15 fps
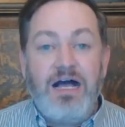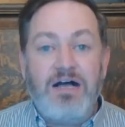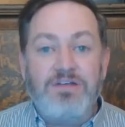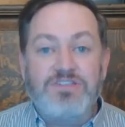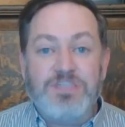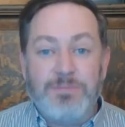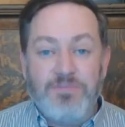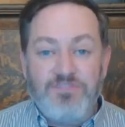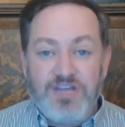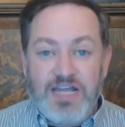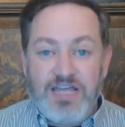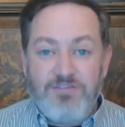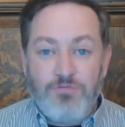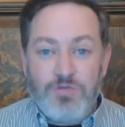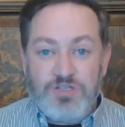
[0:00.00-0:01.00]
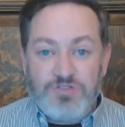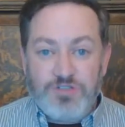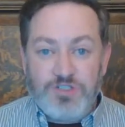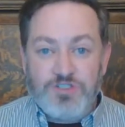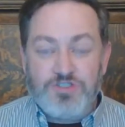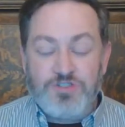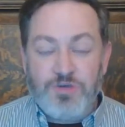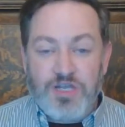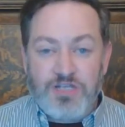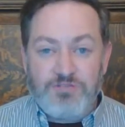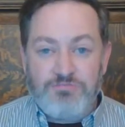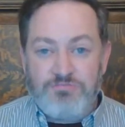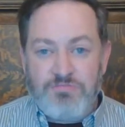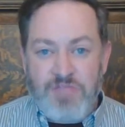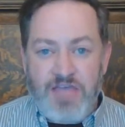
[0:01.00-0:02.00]
Some of it I have researched so I
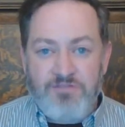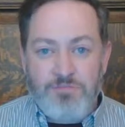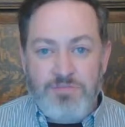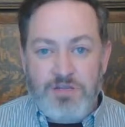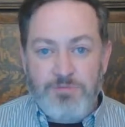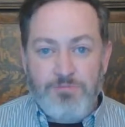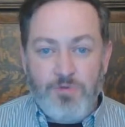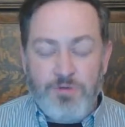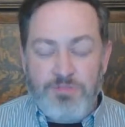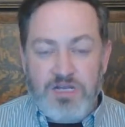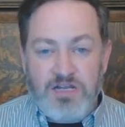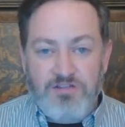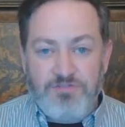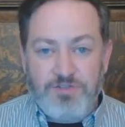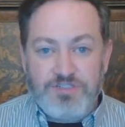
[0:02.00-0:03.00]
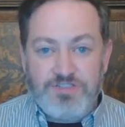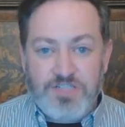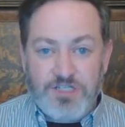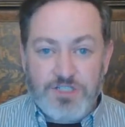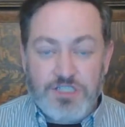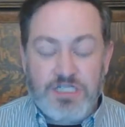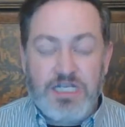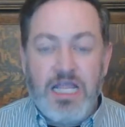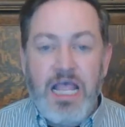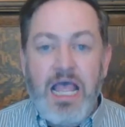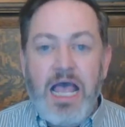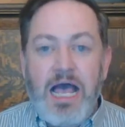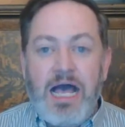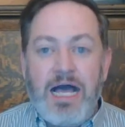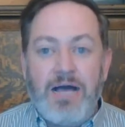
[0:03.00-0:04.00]
can have a more meaningful discussion.
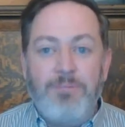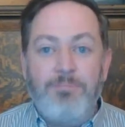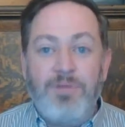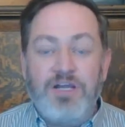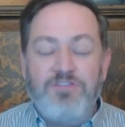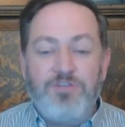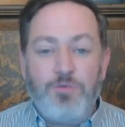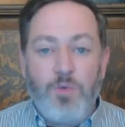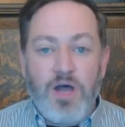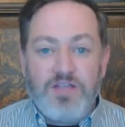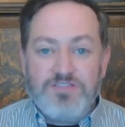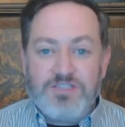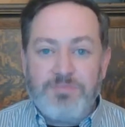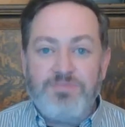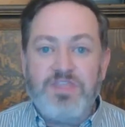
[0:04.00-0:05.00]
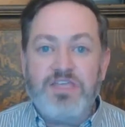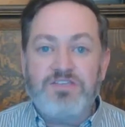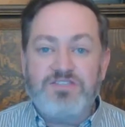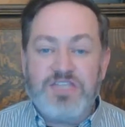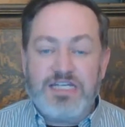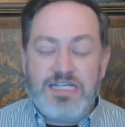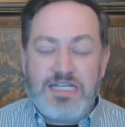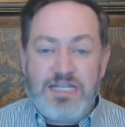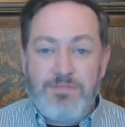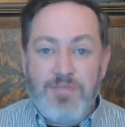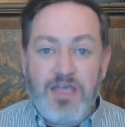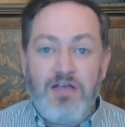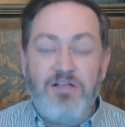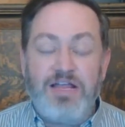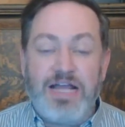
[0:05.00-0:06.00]
But if you want something, send an
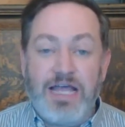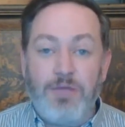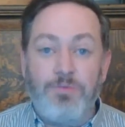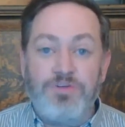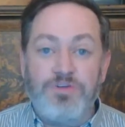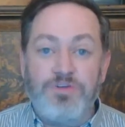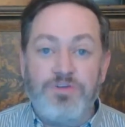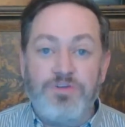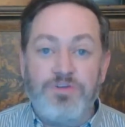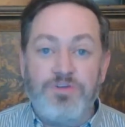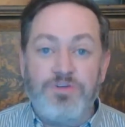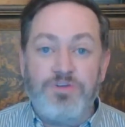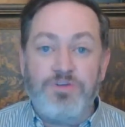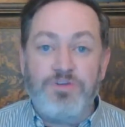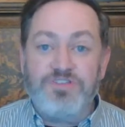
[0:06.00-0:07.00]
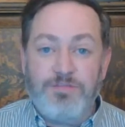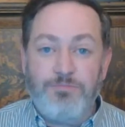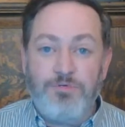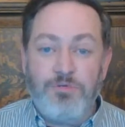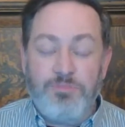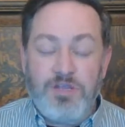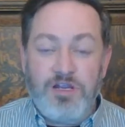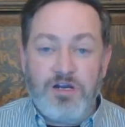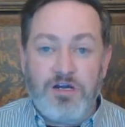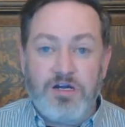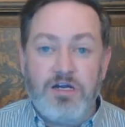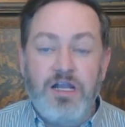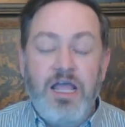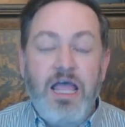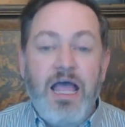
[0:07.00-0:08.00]
email. And I will say, I did in the
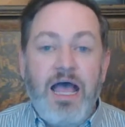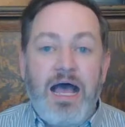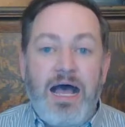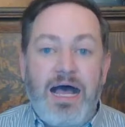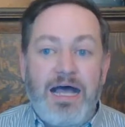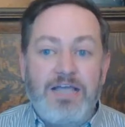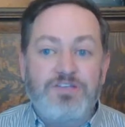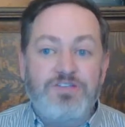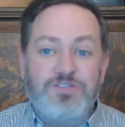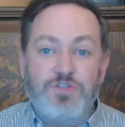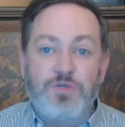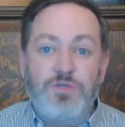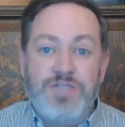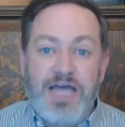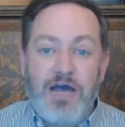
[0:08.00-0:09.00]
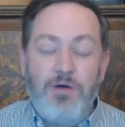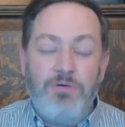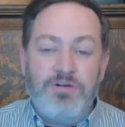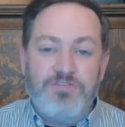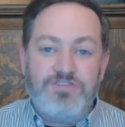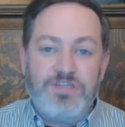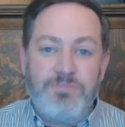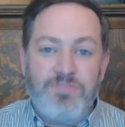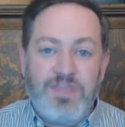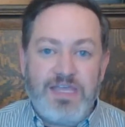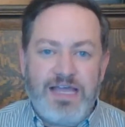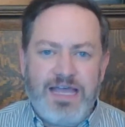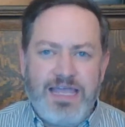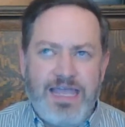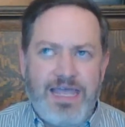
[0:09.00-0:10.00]
premiere, I sold out of
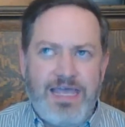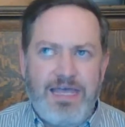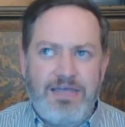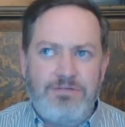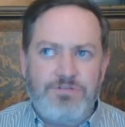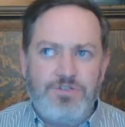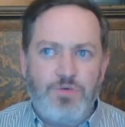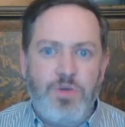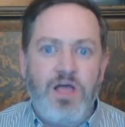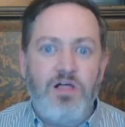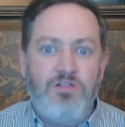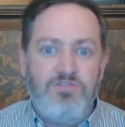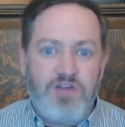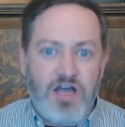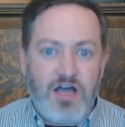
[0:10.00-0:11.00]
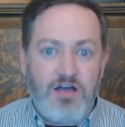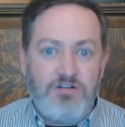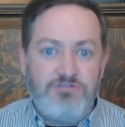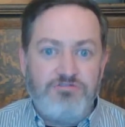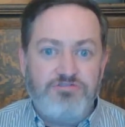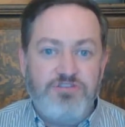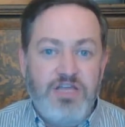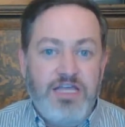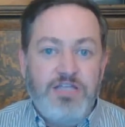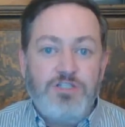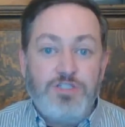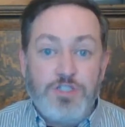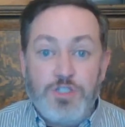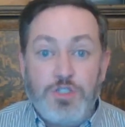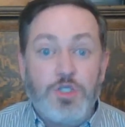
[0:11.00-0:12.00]
something I had 12 of
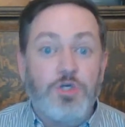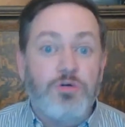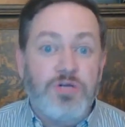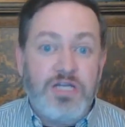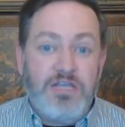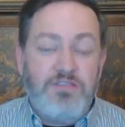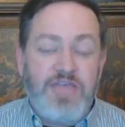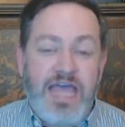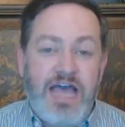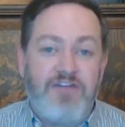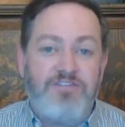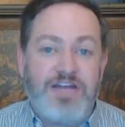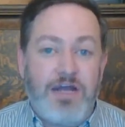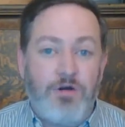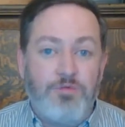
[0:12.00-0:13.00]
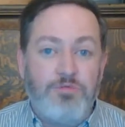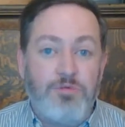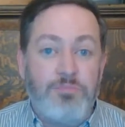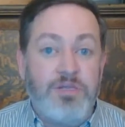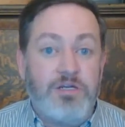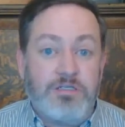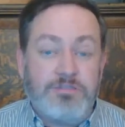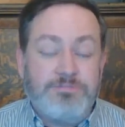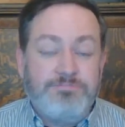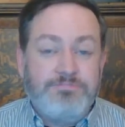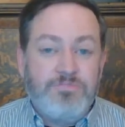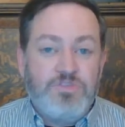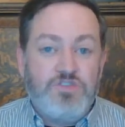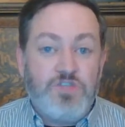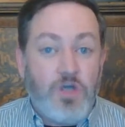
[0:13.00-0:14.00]
during the half-an-hour premiere.
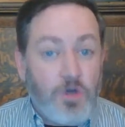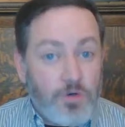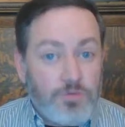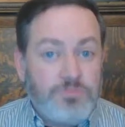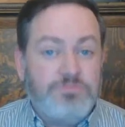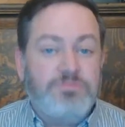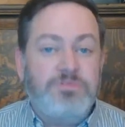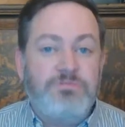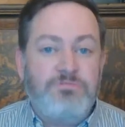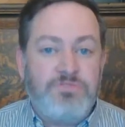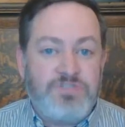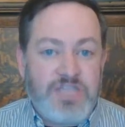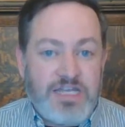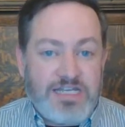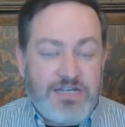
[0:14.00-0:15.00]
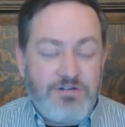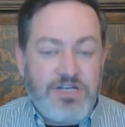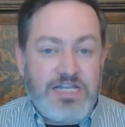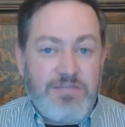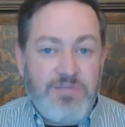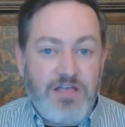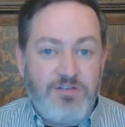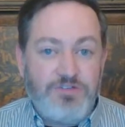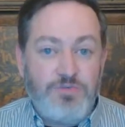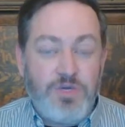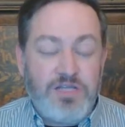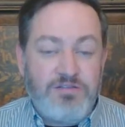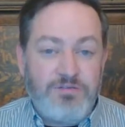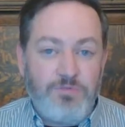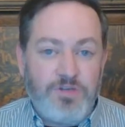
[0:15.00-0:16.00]
So send out an email as
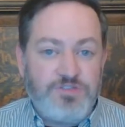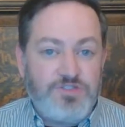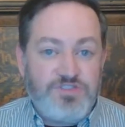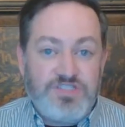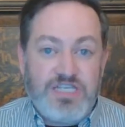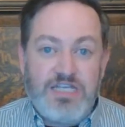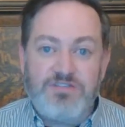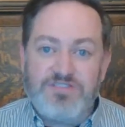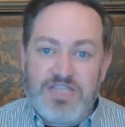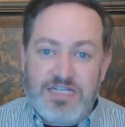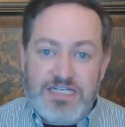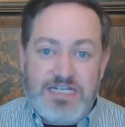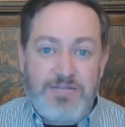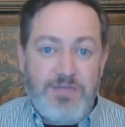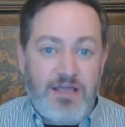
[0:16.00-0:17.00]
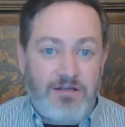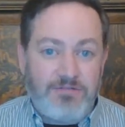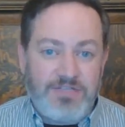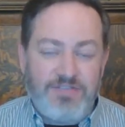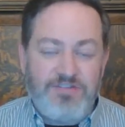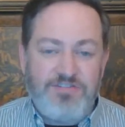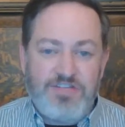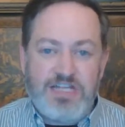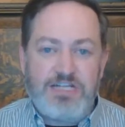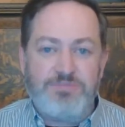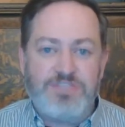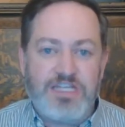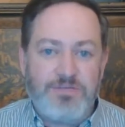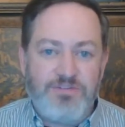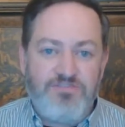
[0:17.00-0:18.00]
quickly. Once you see it, send an email. Even if you end up
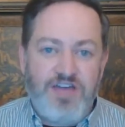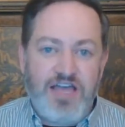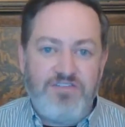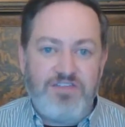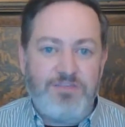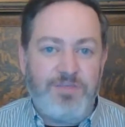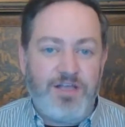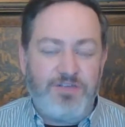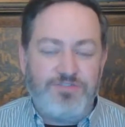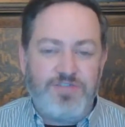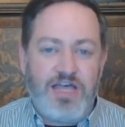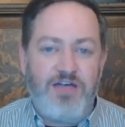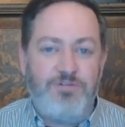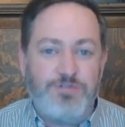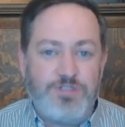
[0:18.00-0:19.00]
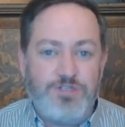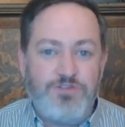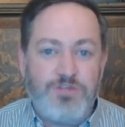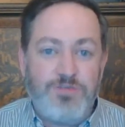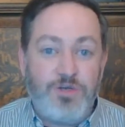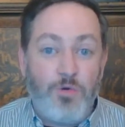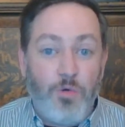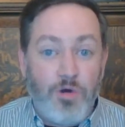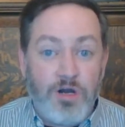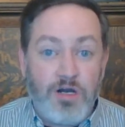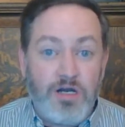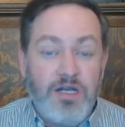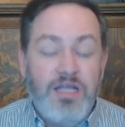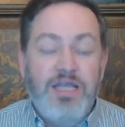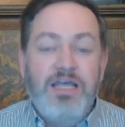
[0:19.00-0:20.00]
sending me 5 emails, I will do them in
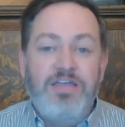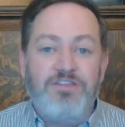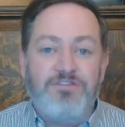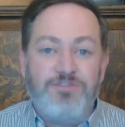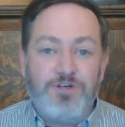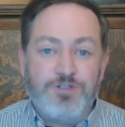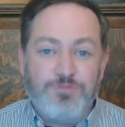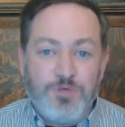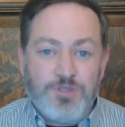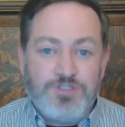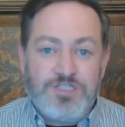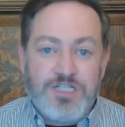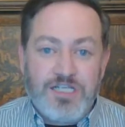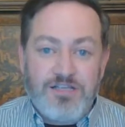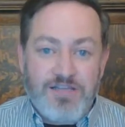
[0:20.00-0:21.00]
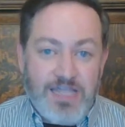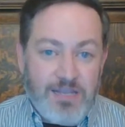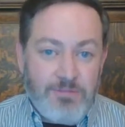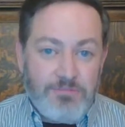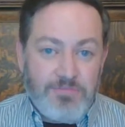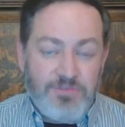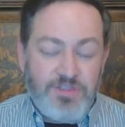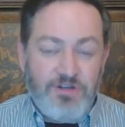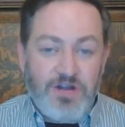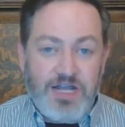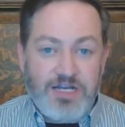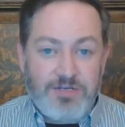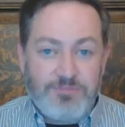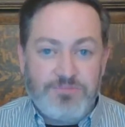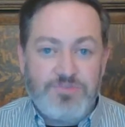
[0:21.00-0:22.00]
order. The first person to claim their
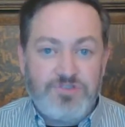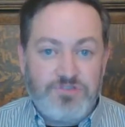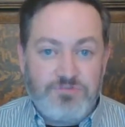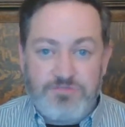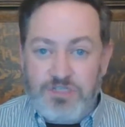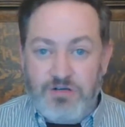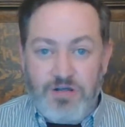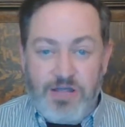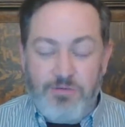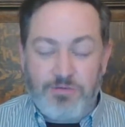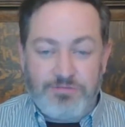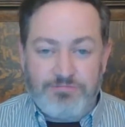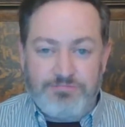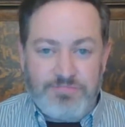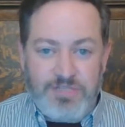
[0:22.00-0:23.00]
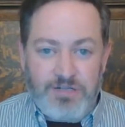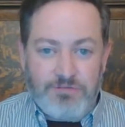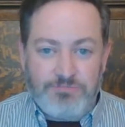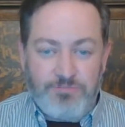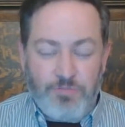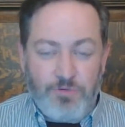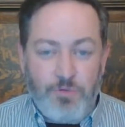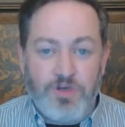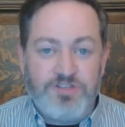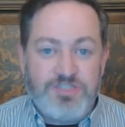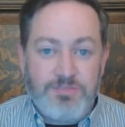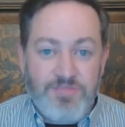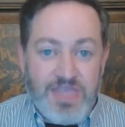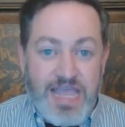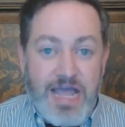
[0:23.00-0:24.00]
items, I will, we'll work
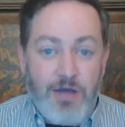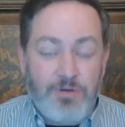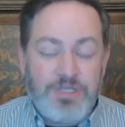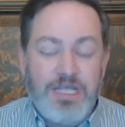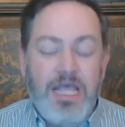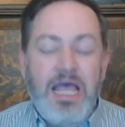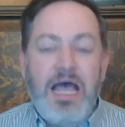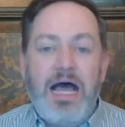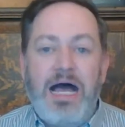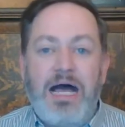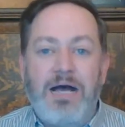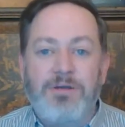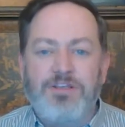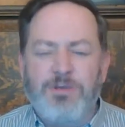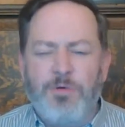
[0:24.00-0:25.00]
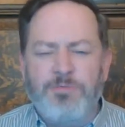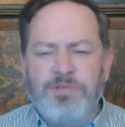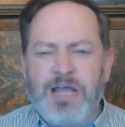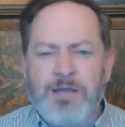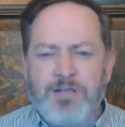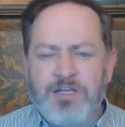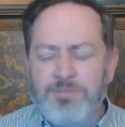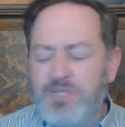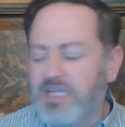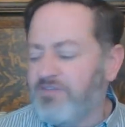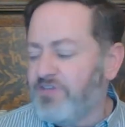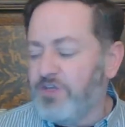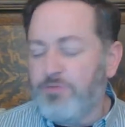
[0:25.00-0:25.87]
something out. Because I'm not going to be giving you